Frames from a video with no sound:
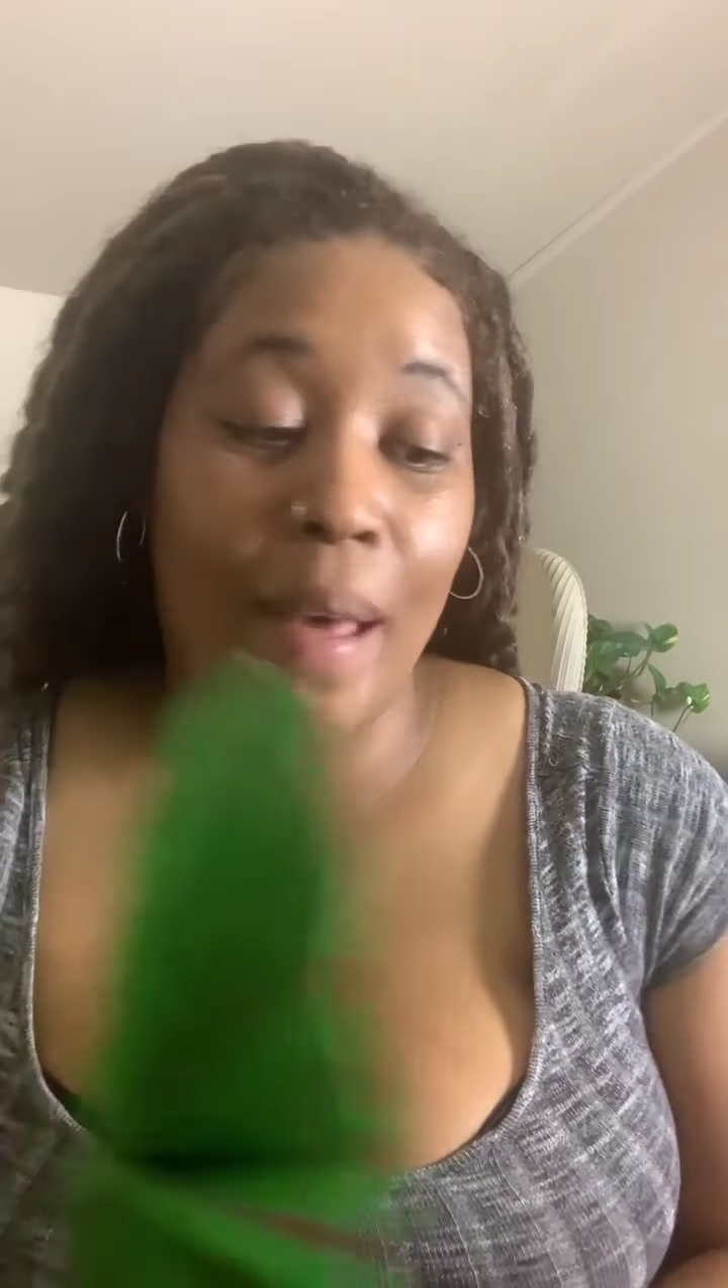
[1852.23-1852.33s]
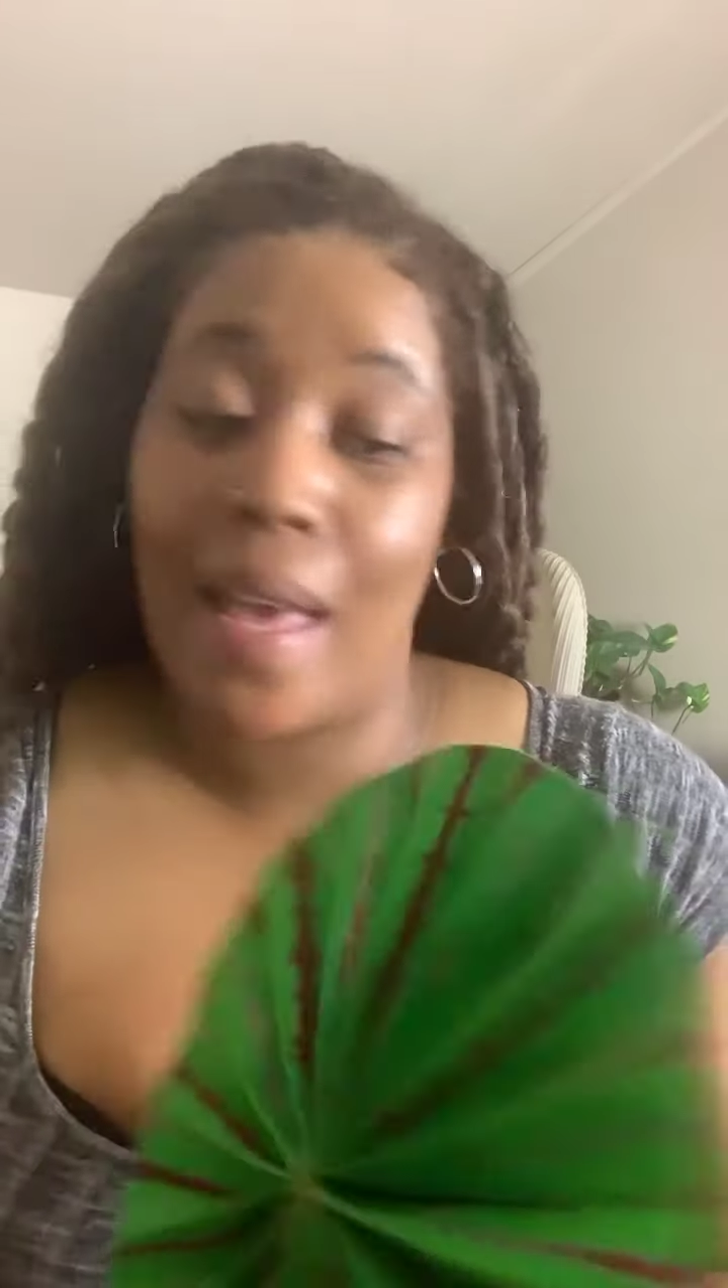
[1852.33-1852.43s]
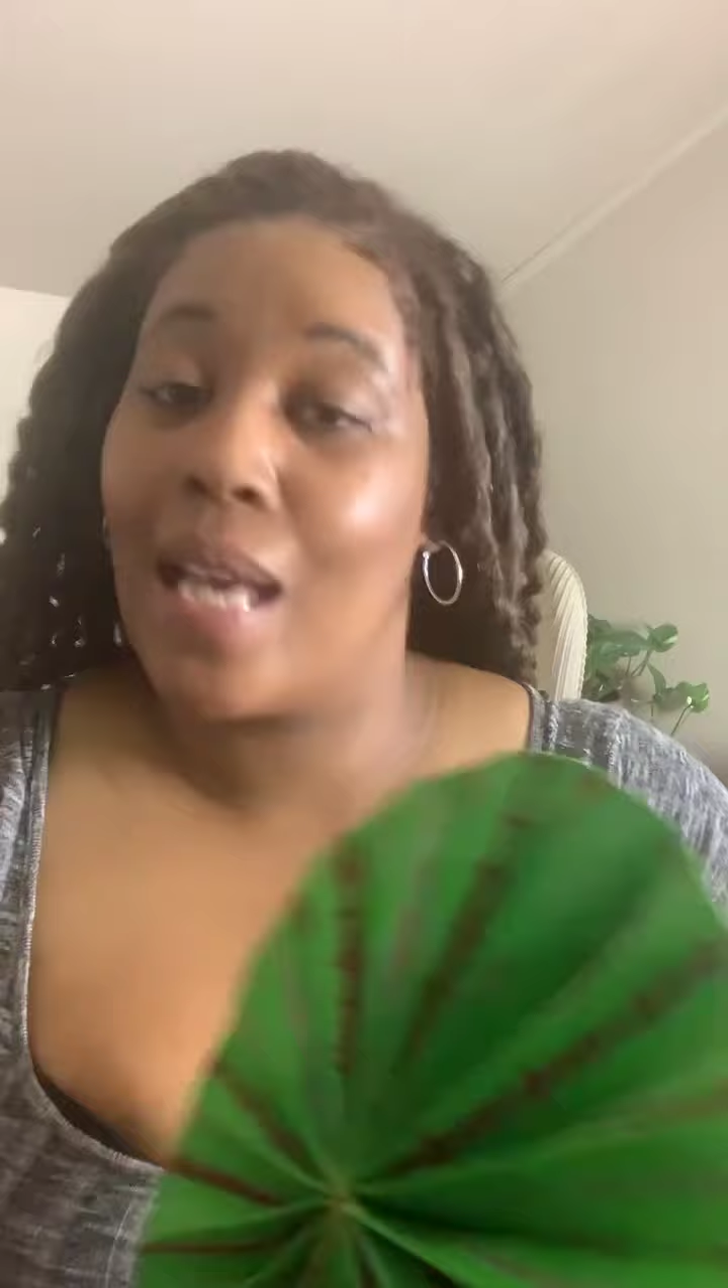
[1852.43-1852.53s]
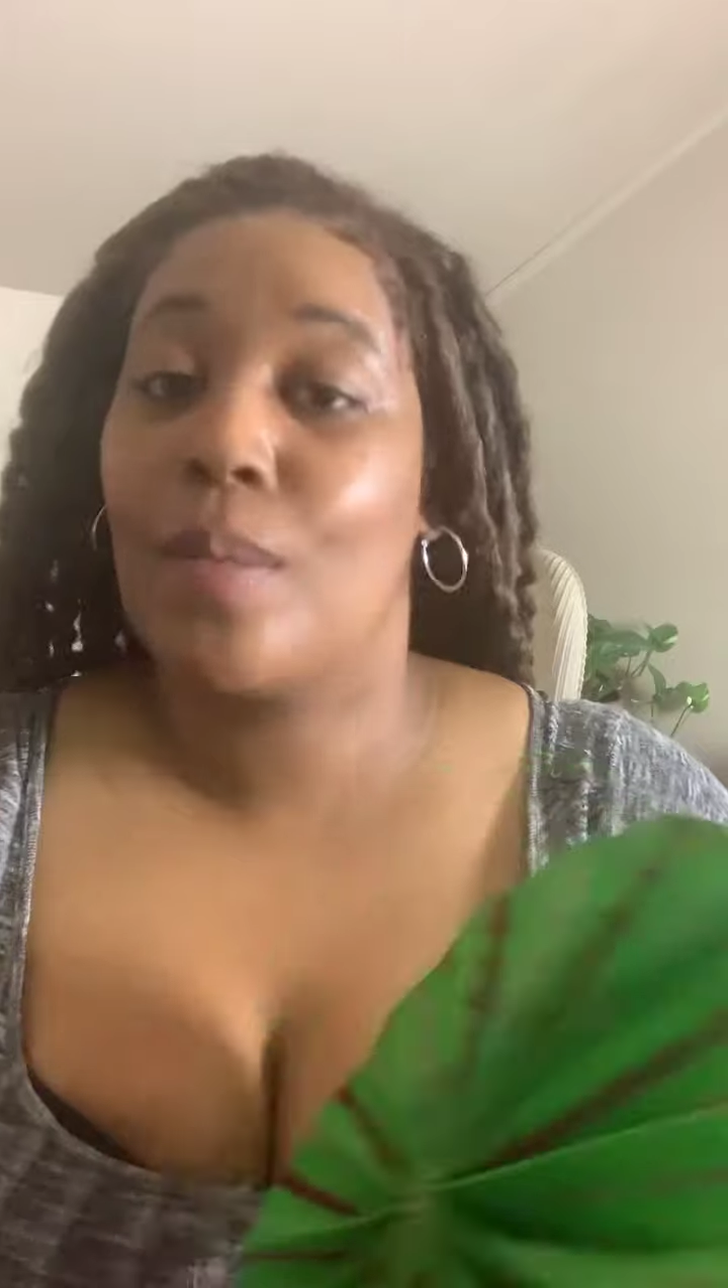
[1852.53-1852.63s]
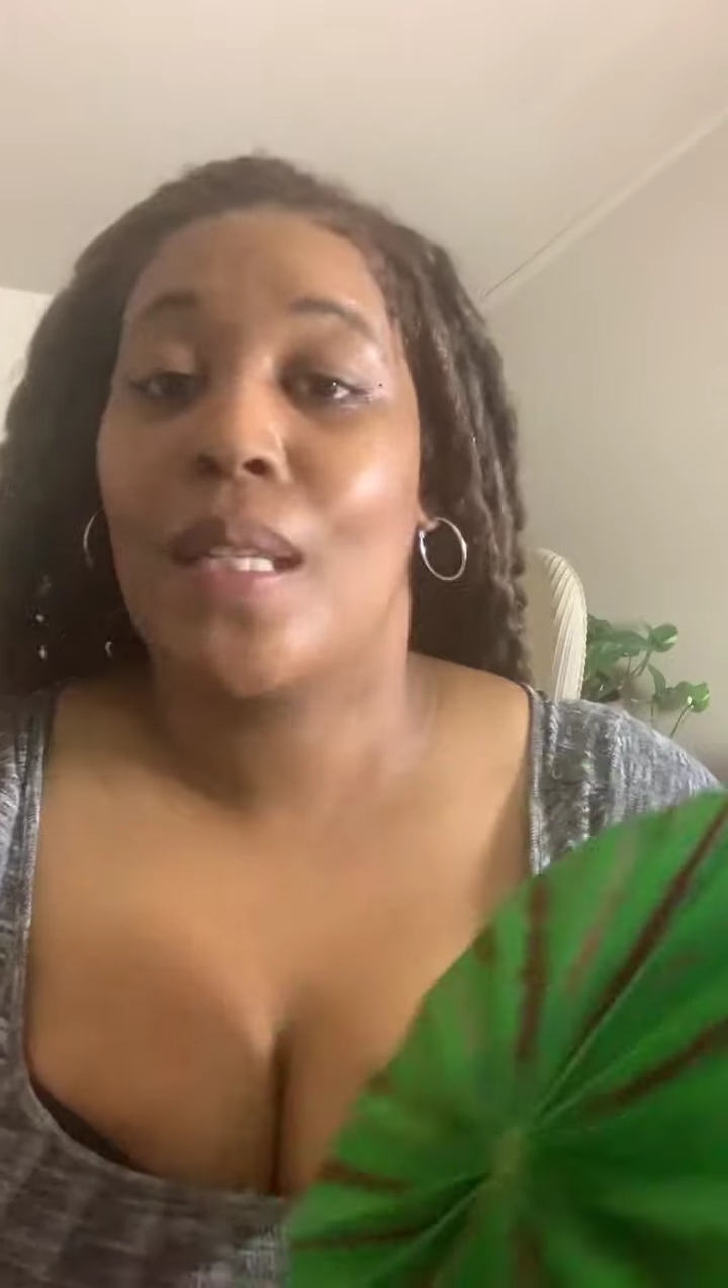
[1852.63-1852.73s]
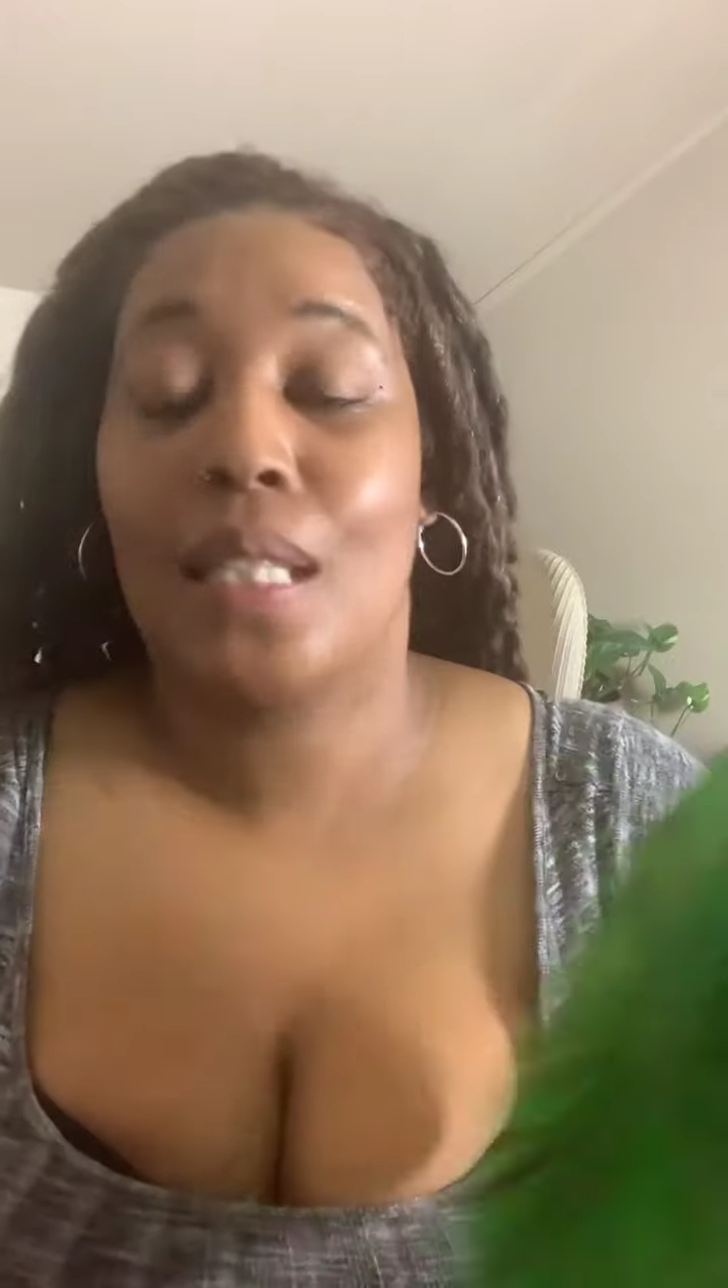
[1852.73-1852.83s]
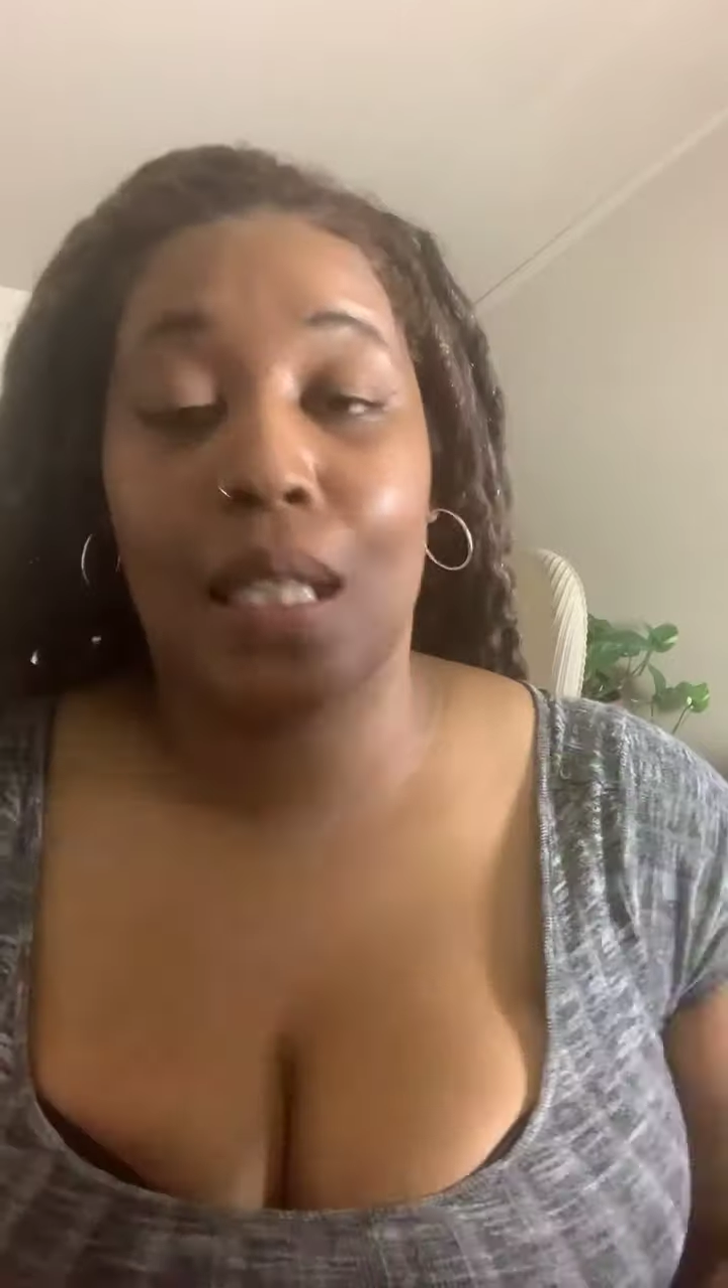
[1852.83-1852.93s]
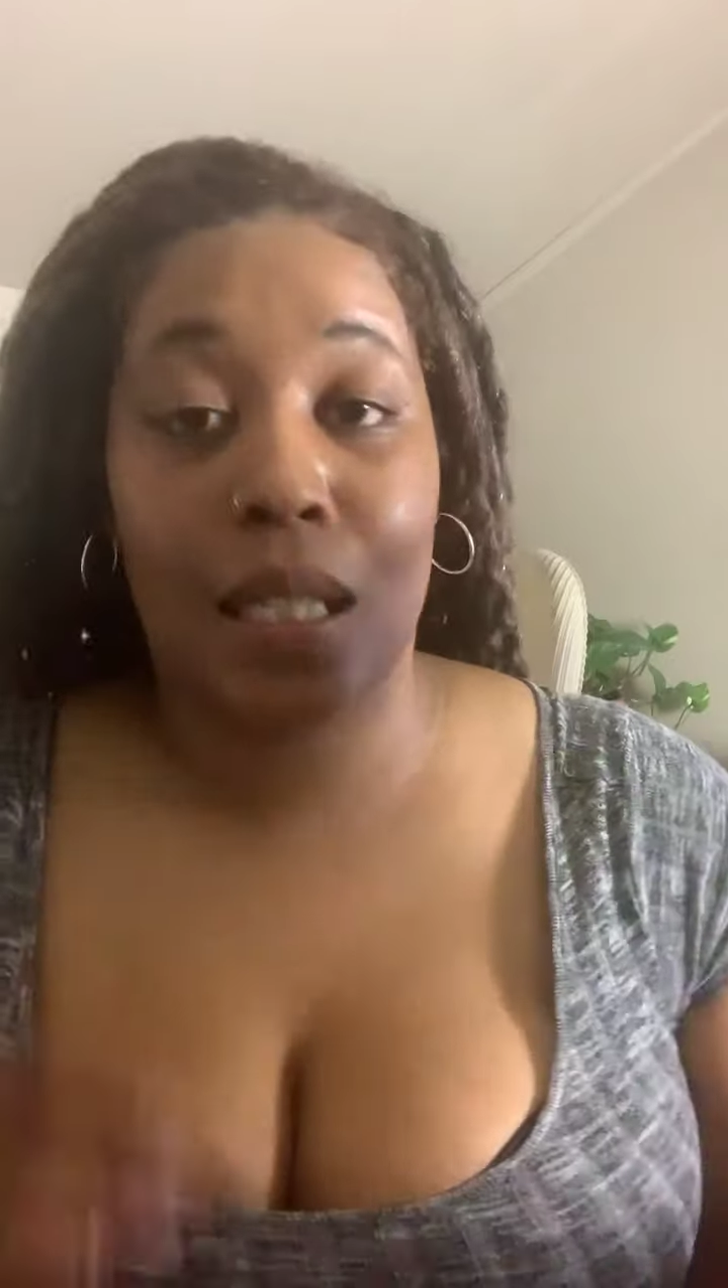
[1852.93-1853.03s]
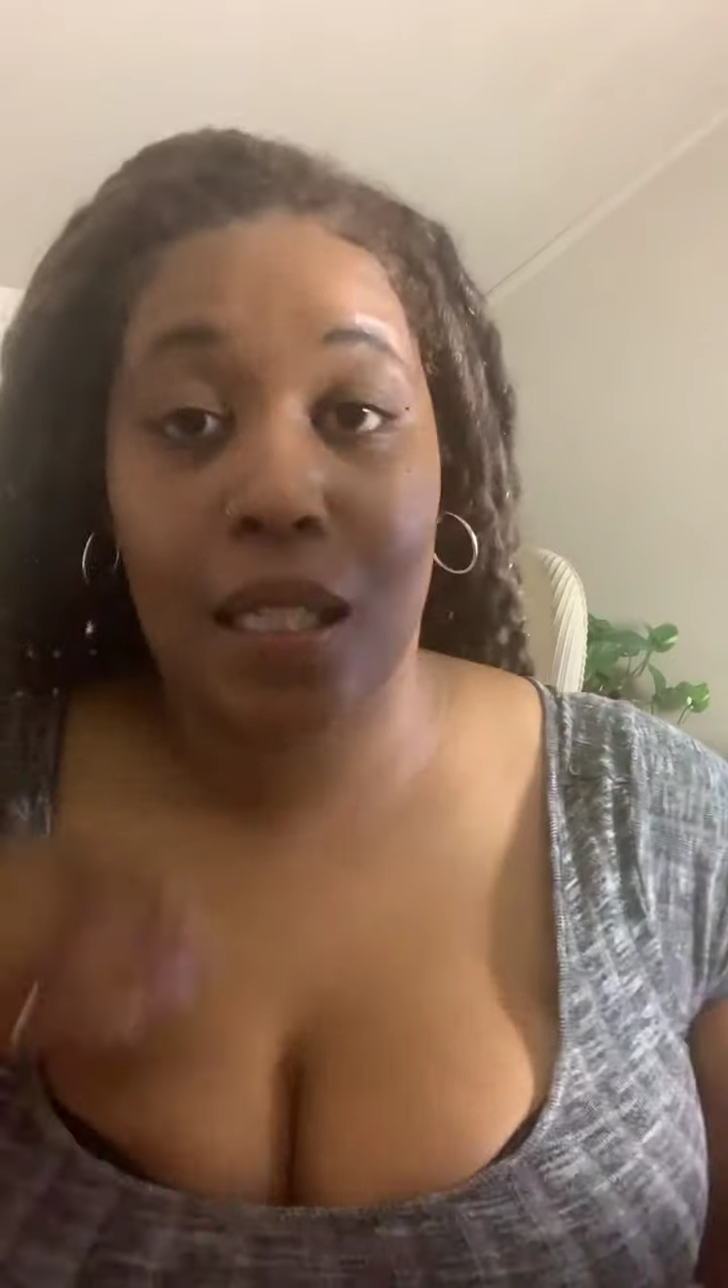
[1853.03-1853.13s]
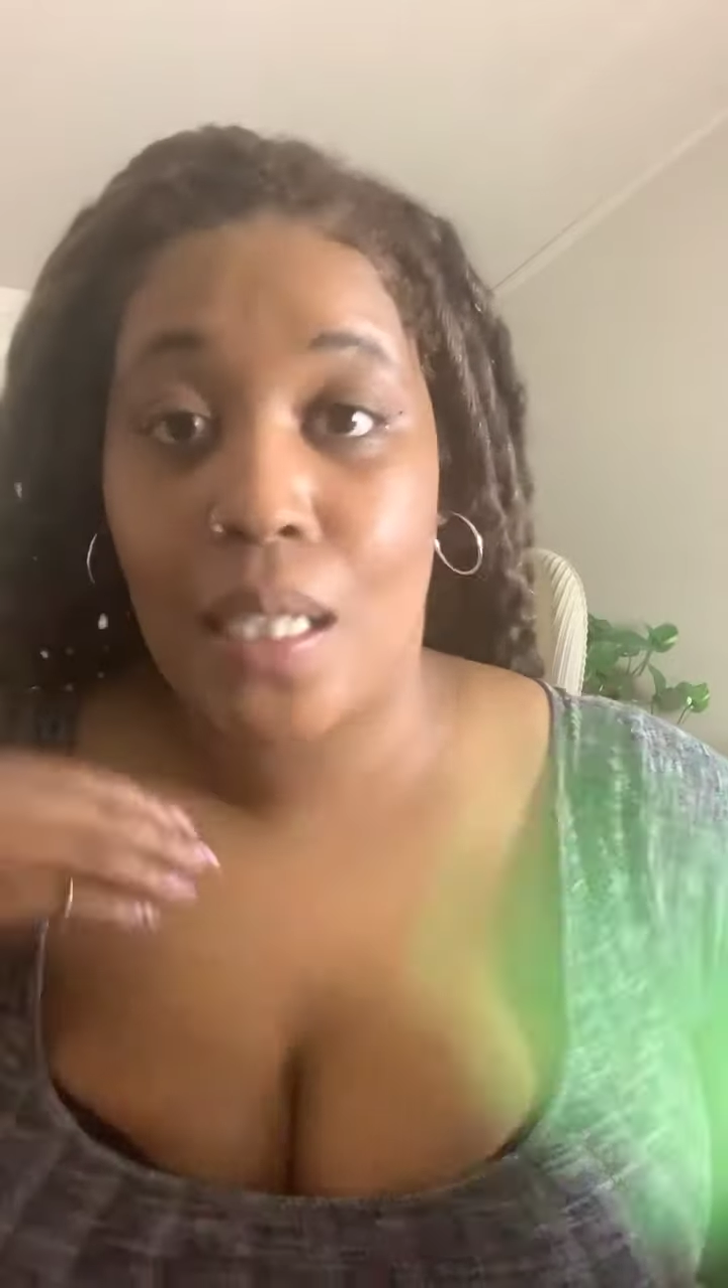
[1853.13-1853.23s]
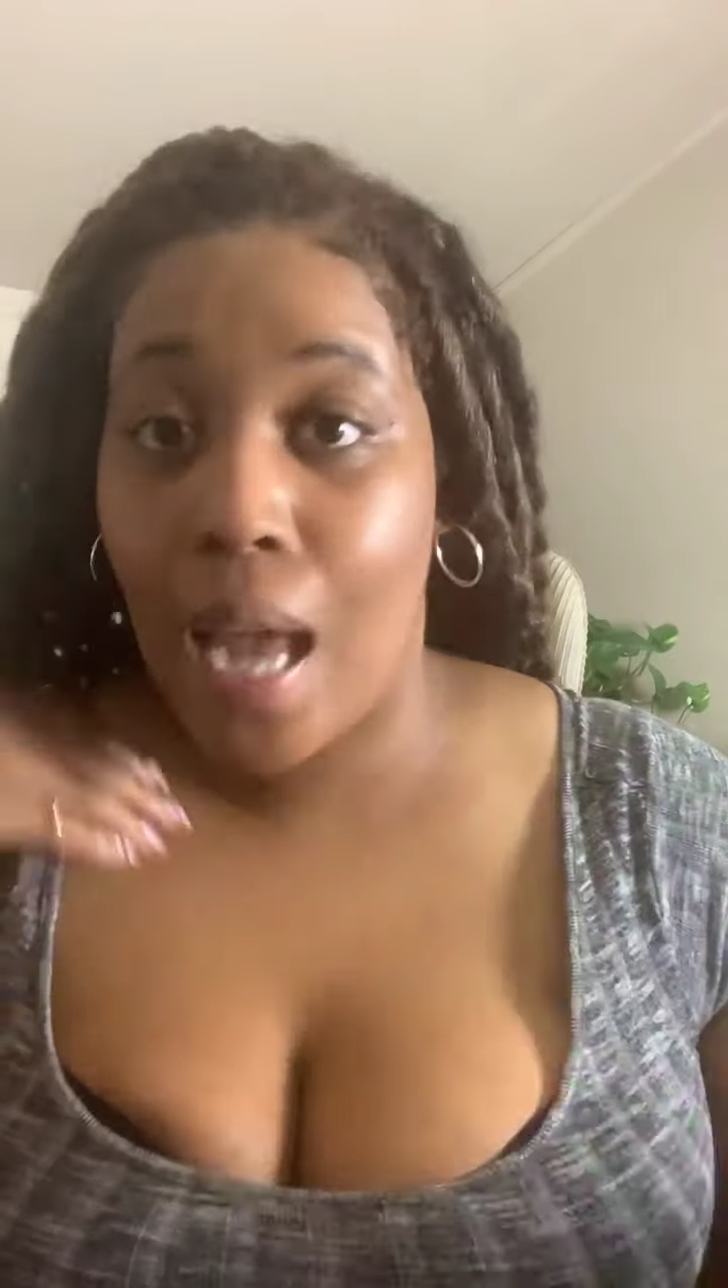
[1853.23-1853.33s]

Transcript: My ass about to get in the